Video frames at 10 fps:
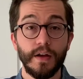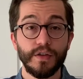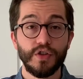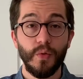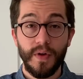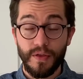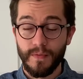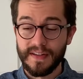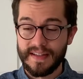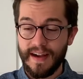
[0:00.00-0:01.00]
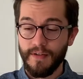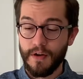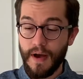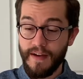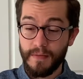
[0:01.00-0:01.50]
So with the wrist saver,
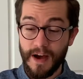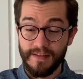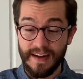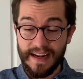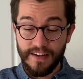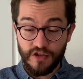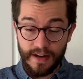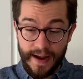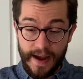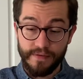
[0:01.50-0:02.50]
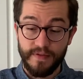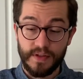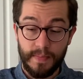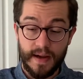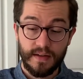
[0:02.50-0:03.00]
you have about 1.5 inches of
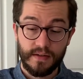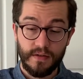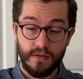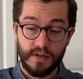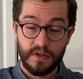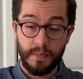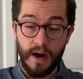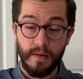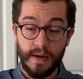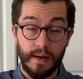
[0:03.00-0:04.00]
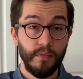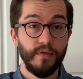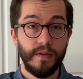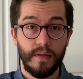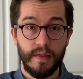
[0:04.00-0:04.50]
space to experiment
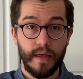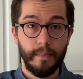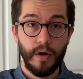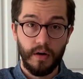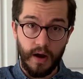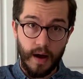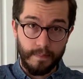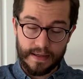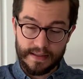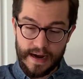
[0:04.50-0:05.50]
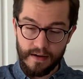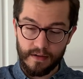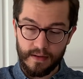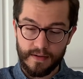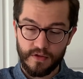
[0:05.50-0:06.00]
moving the thumb hook up down
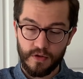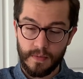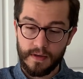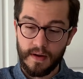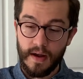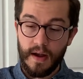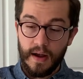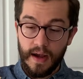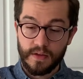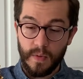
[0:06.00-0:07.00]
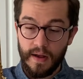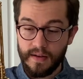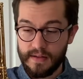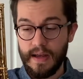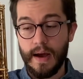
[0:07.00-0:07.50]
on the instrument, as well
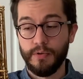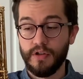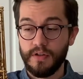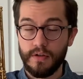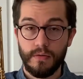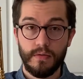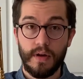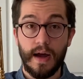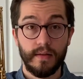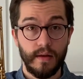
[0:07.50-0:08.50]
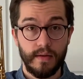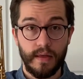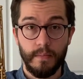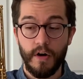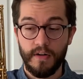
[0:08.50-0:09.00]
as the option to knock the
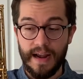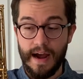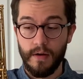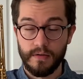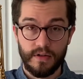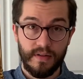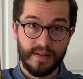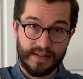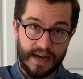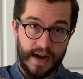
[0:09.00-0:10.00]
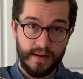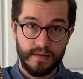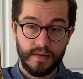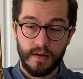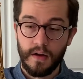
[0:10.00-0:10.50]
thumb hook out to the
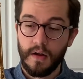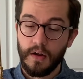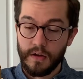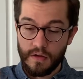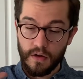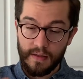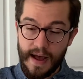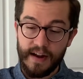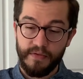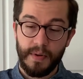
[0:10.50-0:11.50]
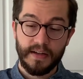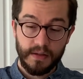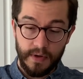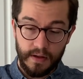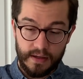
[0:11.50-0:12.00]
sides. There are a lot of
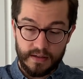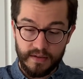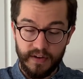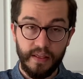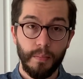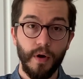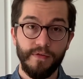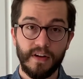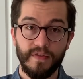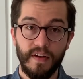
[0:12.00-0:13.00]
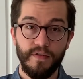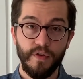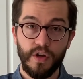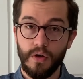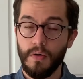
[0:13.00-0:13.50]
possibilities to find the perfect fit for
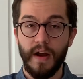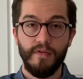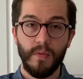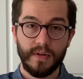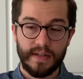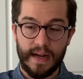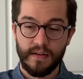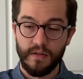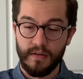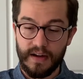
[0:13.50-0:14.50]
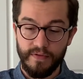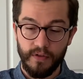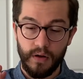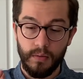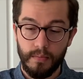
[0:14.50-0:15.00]
you. Everyone's hands are
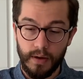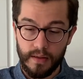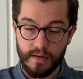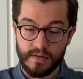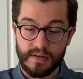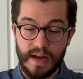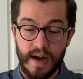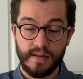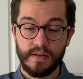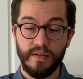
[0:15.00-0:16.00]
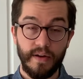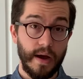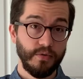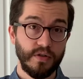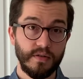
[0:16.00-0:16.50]
different, but there's tons of
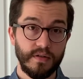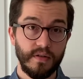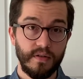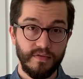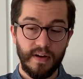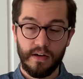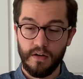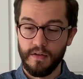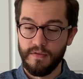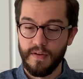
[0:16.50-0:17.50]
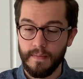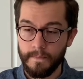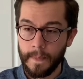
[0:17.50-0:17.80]
options to find a good fit.